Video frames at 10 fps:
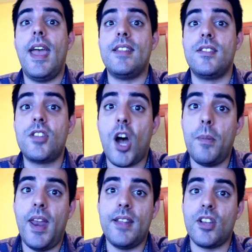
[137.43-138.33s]
and
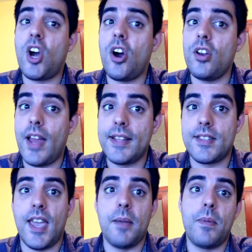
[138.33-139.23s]
dominate the car
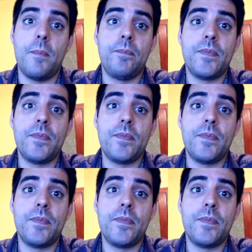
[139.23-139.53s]
landscape.